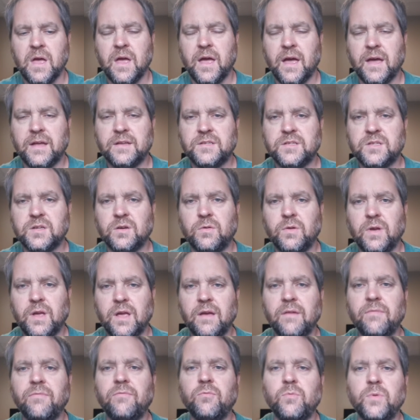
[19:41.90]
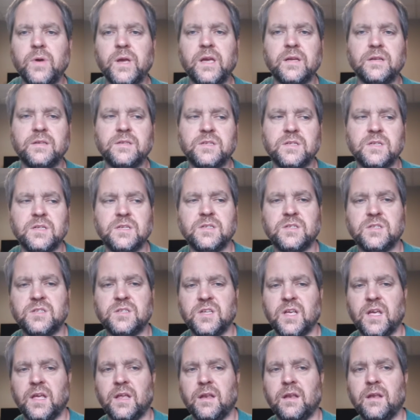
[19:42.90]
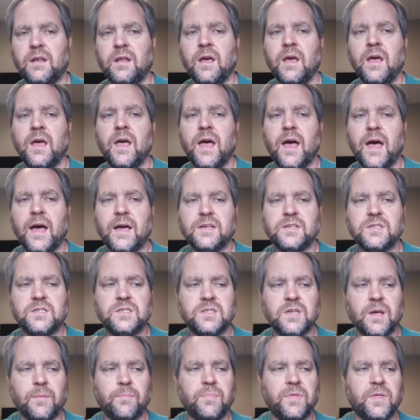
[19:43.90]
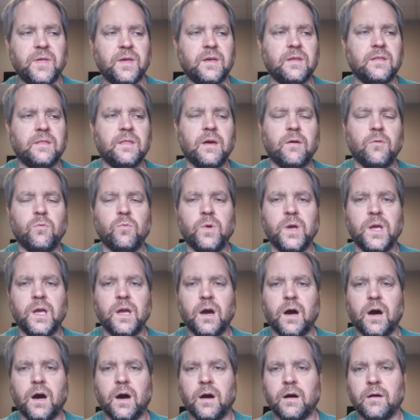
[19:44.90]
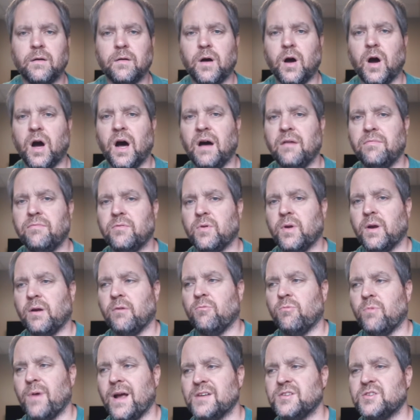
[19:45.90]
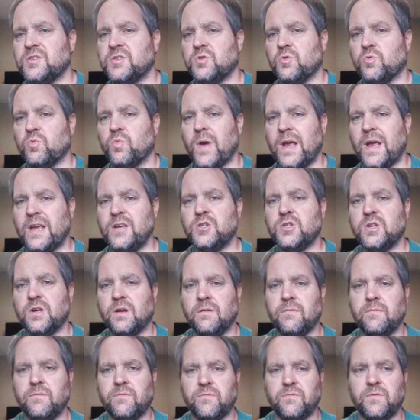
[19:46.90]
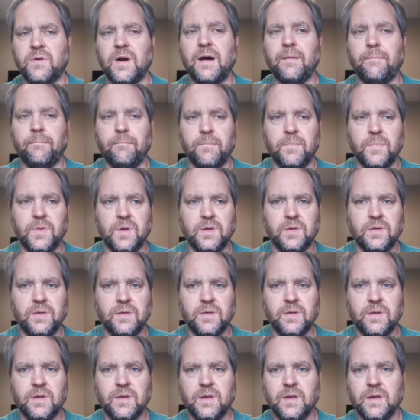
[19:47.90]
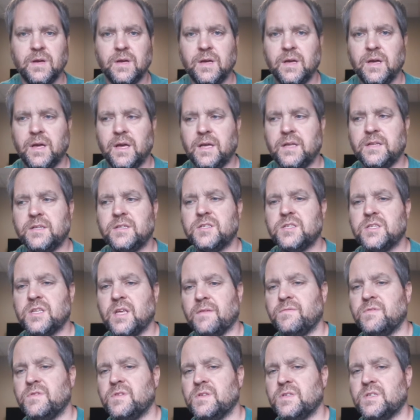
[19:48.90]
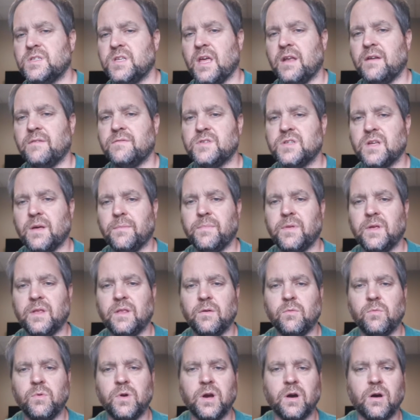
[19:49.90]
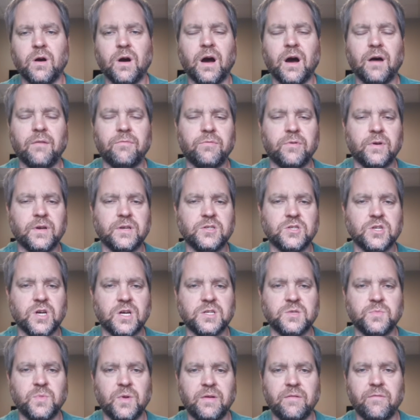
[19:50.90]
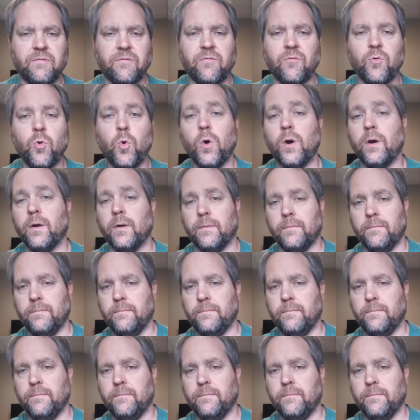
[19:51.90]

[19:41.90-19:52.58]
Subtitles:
And so if we can see sin as something that we are offering restoration from, instead of something that we are offering judgment for,